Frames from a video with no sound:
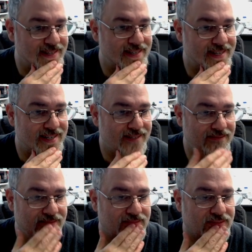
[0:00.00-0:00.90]
Yeah.
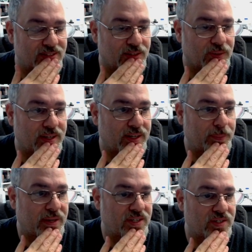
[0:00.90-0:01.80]
So I can
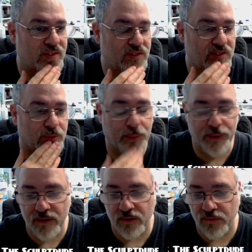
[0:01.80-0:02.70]
imagine it's still
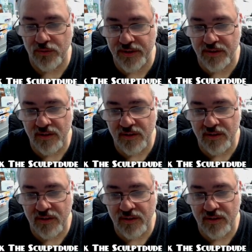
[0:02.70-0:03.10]
pretty cold there.